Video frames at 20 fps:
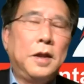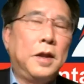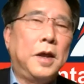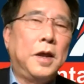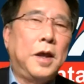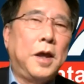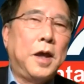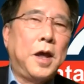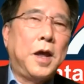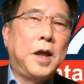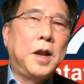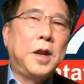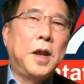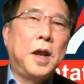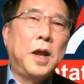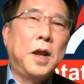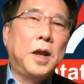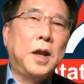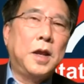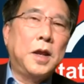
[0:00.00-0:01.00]
And
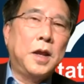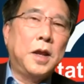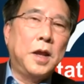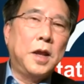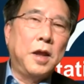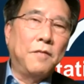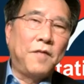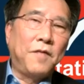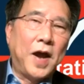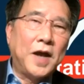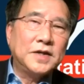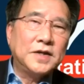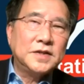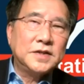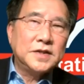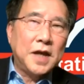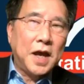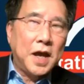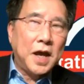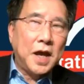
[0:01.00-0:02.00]
if I
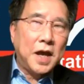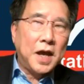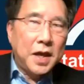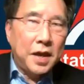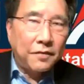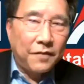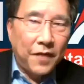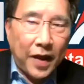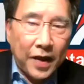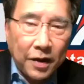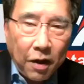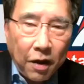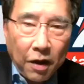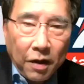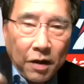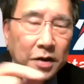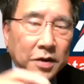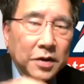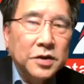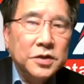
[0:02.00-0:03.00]
say, if I
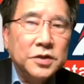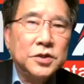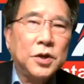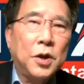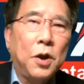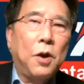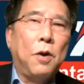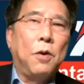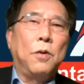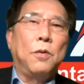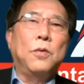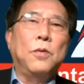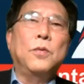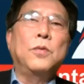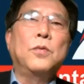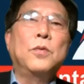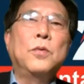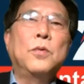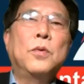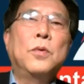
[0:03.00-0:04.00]
got on her show,
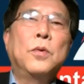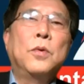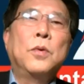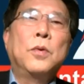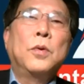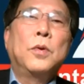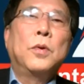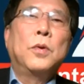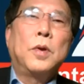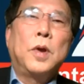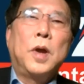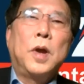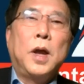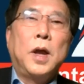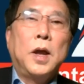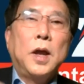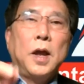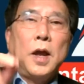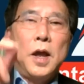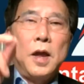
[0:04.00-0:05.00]

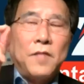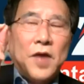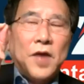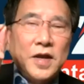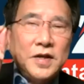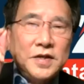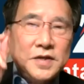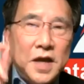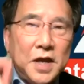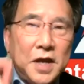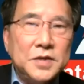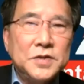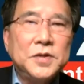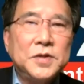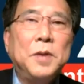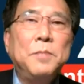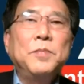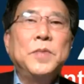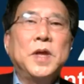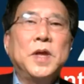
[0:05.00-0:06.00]
if I say
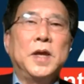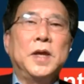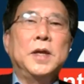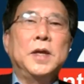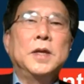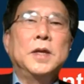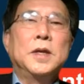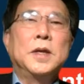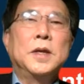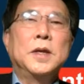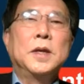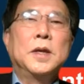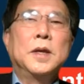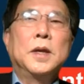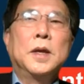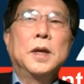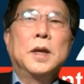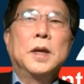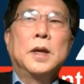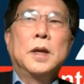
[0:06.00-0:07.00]
something
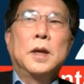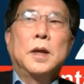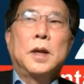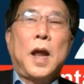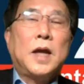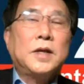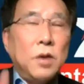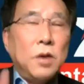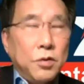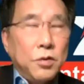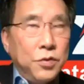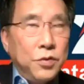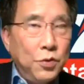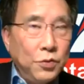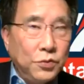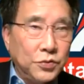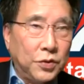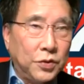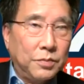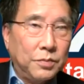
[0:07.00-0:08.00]
that's on
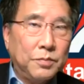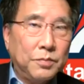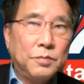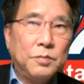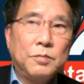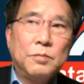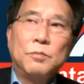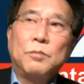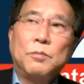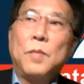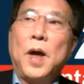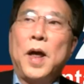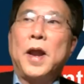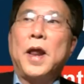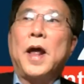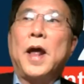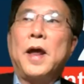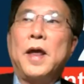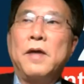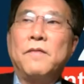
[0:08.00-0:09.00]
YouTube. But
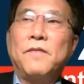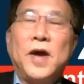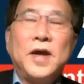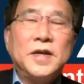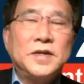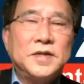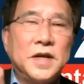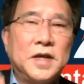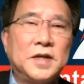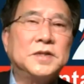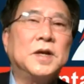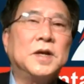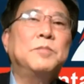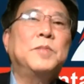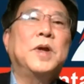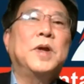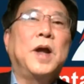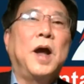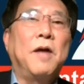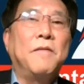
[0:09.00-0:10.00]
uh, if I say
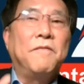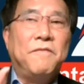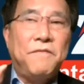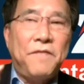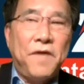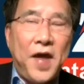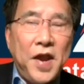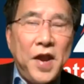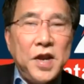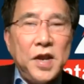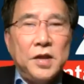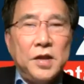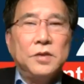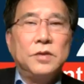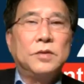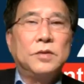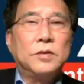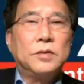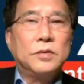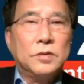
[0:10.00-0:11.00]
something offended
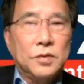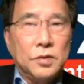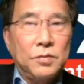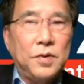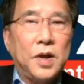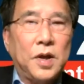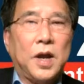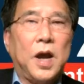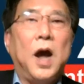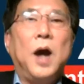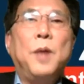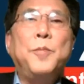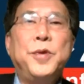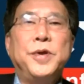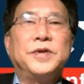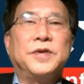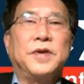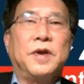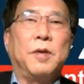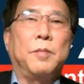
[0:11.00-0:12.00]
to the
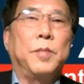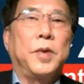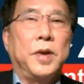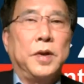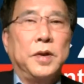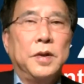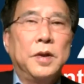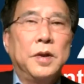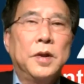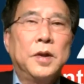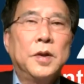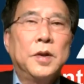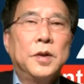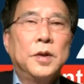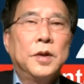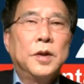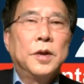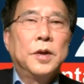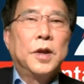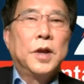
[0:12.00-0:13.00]
communist government,
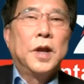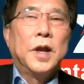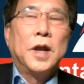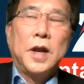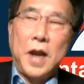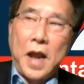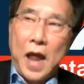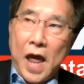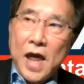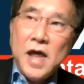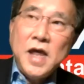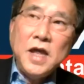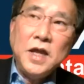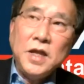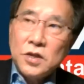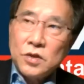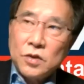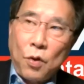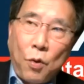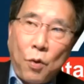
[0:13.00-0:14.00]
they
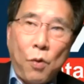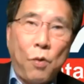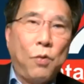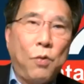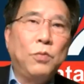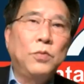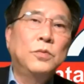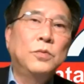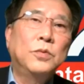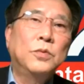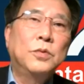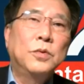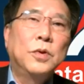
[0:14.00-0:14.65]
told